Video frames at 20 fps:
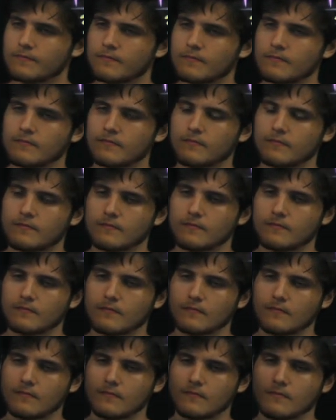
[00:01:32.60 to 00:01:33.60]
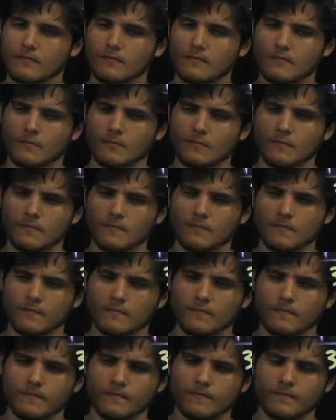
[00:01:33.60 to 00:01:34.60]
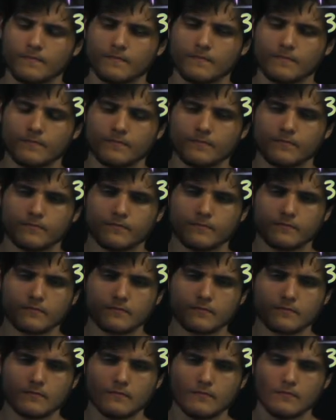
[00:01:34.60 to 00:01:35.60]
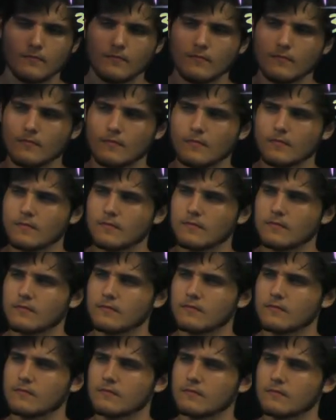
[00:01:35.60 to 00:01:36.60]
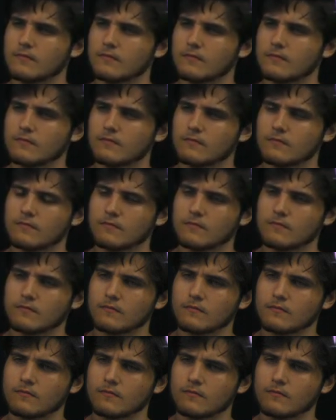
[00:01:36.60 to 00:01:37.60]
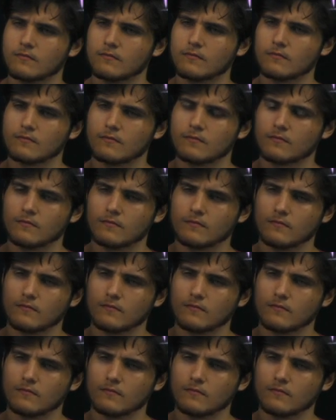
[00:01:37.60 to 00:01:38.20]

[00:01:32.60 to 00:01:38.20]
[no speech]